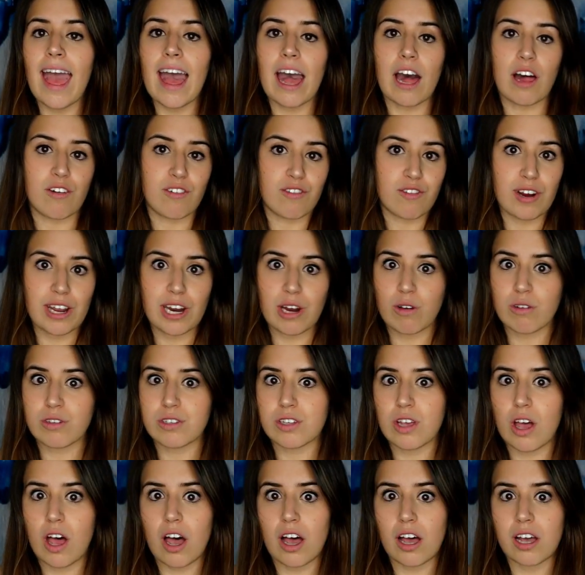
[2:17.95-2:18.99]
alfredo
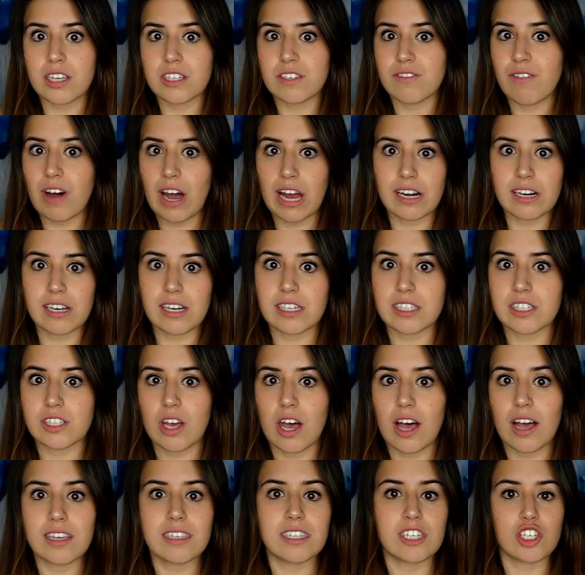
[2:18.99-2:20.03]
sauce vodka
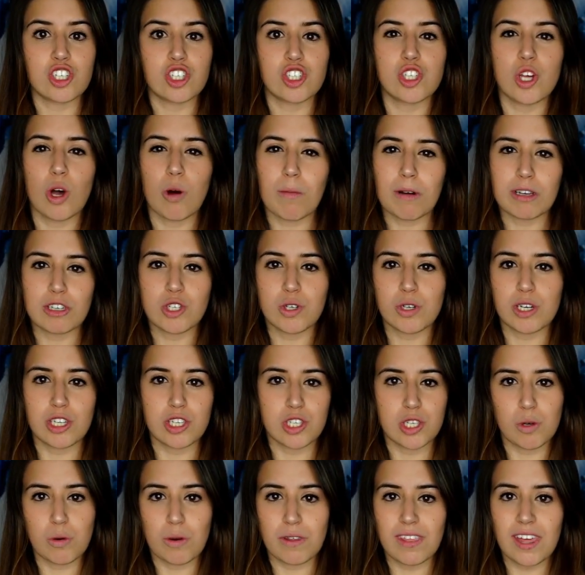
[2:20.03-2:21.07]
sauce there's so much you can
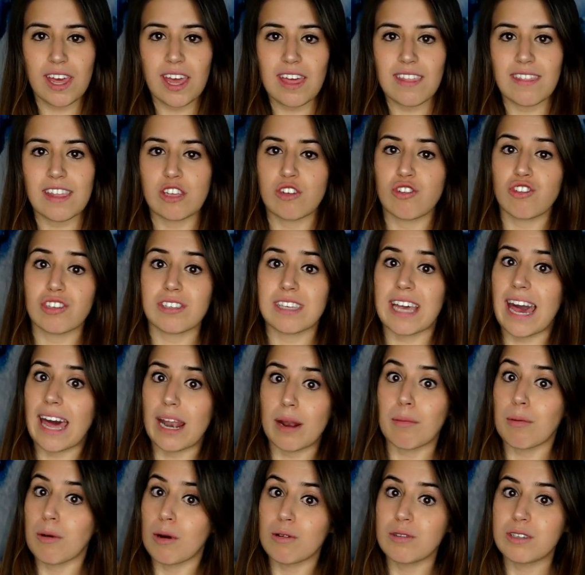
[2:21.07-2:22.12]
do with it and then you just
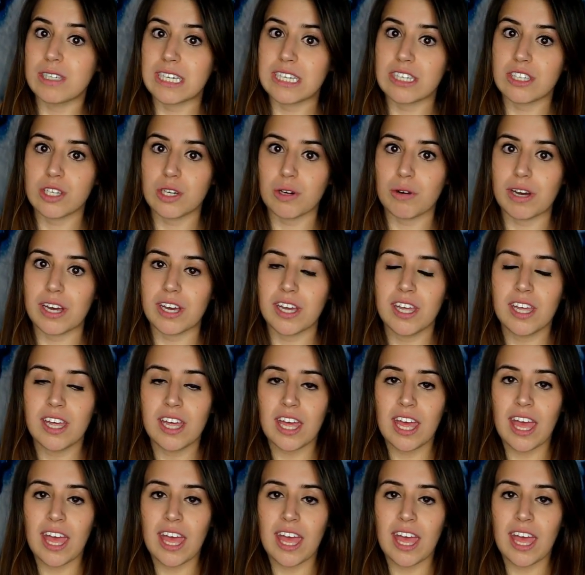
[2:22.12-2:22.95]
add a protein to it